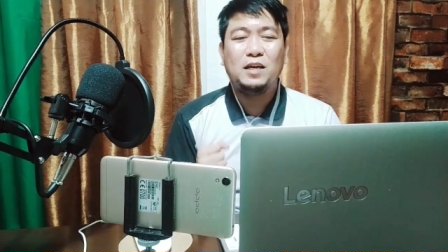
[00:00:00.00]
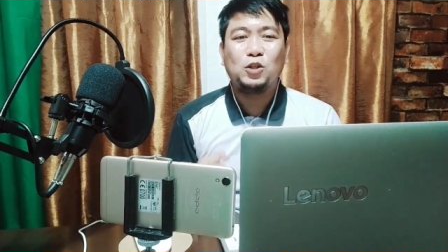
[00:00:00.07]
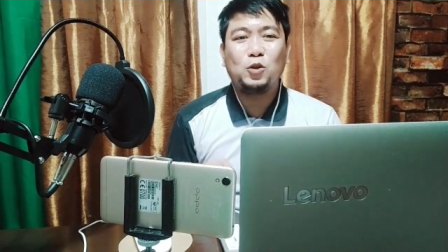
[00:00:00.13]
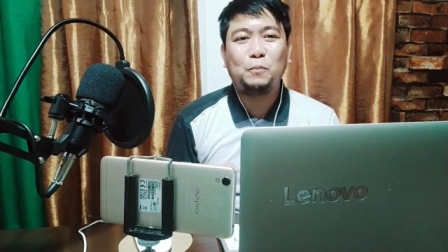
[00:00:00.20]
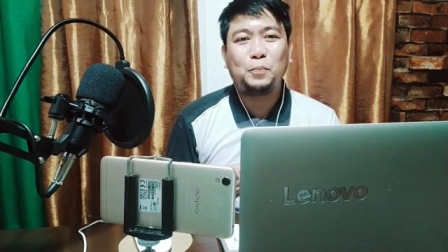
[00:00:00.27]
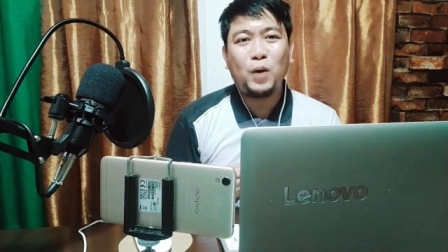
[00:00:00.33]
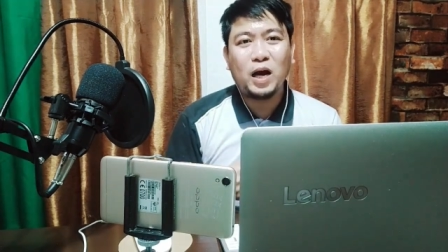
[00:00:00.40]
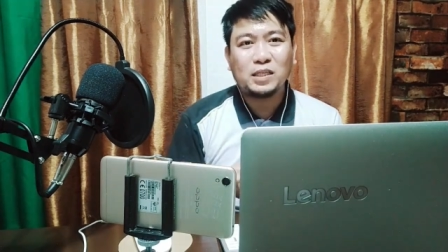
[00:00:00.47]
to
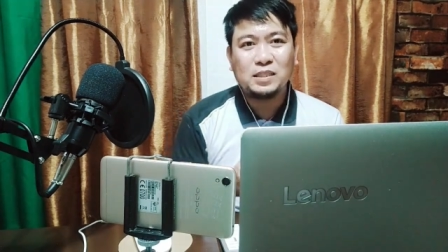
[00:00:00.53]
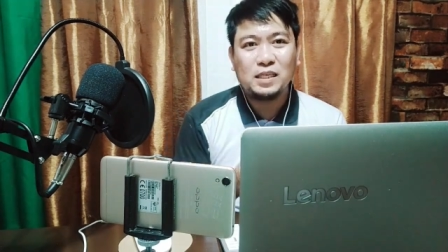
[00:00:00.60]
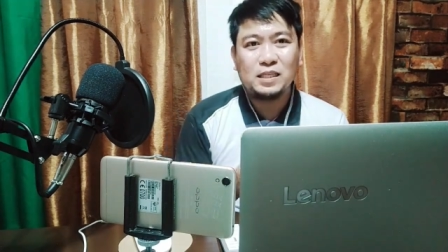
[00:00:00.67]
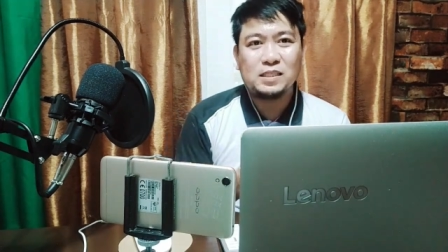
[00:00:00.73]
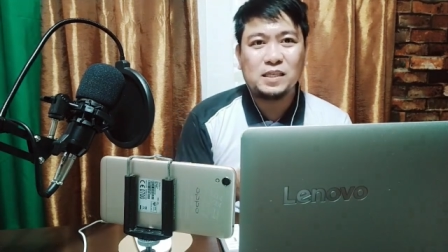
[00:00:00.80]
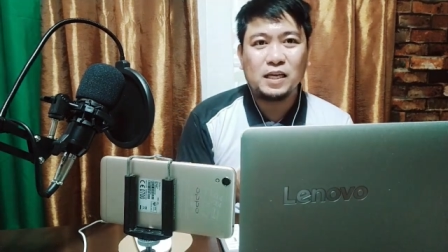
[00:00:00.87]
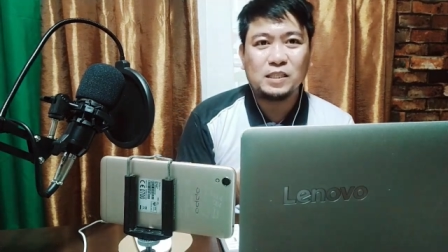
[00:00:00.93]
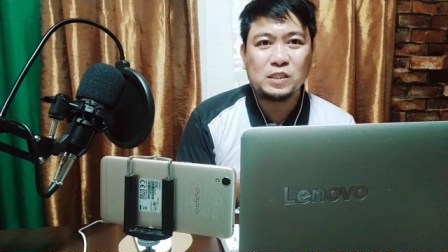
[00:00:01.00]

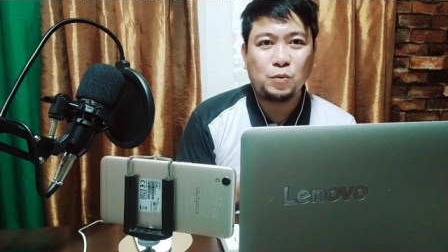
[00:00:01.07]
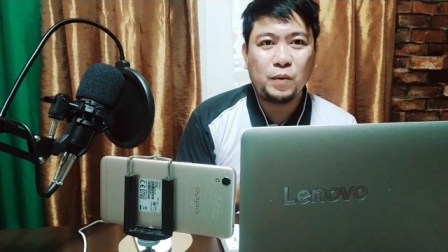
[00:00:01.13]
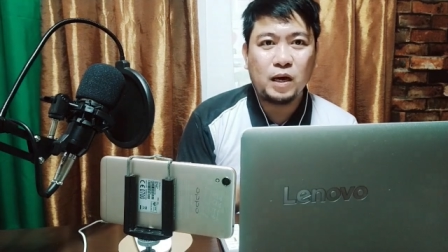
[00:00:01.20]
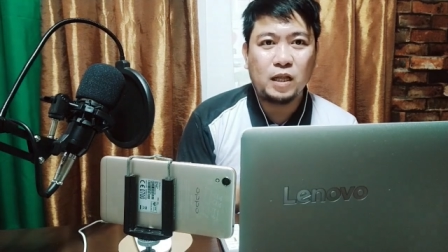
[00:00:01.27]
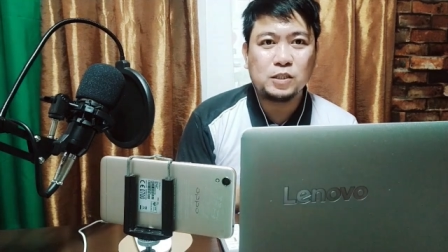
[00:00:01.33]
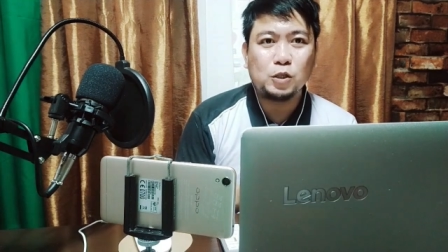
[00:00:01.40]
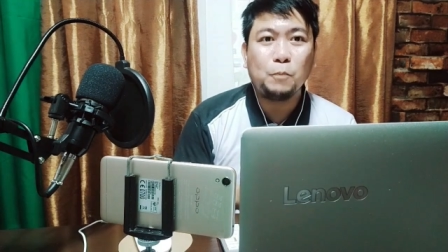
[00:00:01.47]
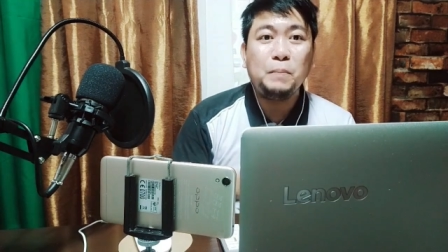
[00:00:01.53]
practice as
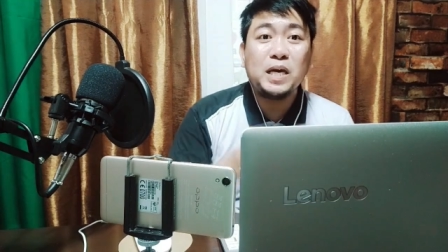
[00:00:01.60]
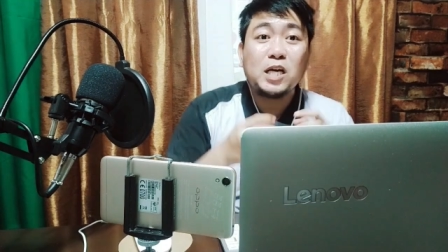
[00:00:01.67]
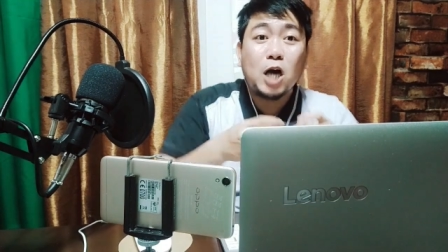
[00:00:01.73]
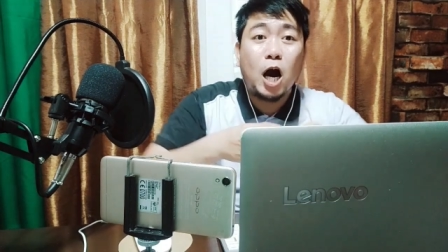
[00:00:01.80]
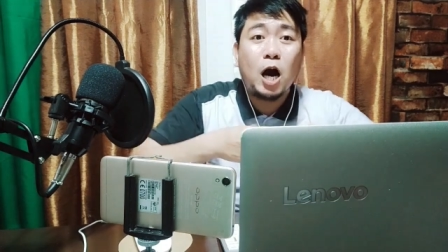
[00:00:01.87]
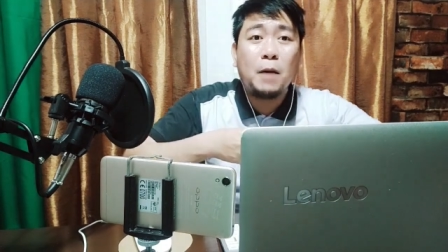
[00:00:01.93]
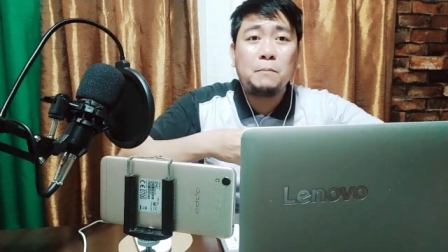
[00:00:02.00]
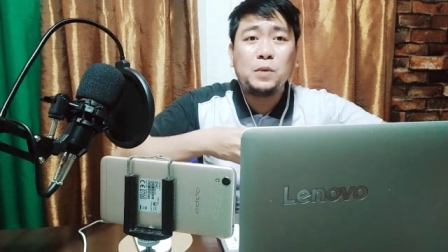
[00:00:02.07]
well to
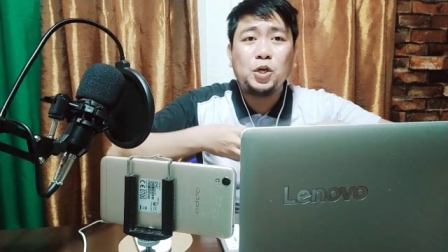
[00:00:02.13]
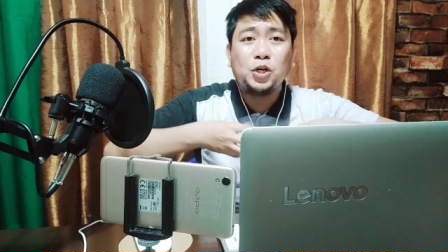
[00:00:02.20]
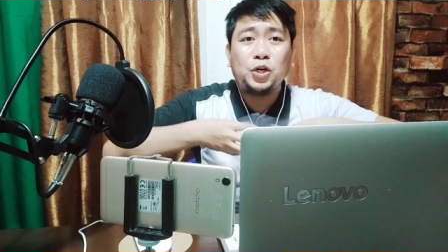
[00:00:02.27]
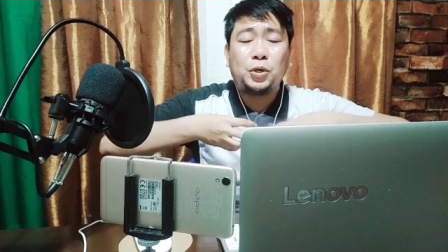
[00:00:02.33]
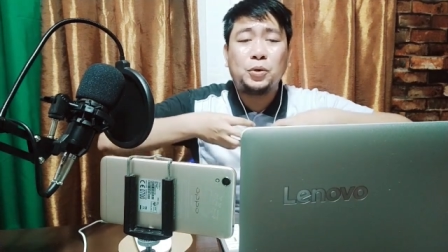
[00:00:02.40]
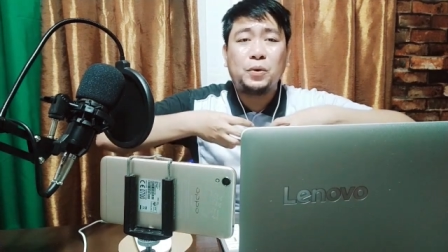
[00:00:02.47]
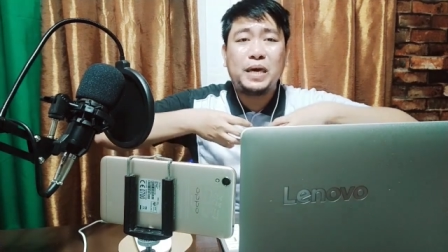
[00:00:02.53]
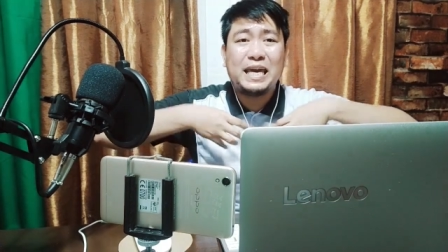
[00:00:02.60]
become, you know,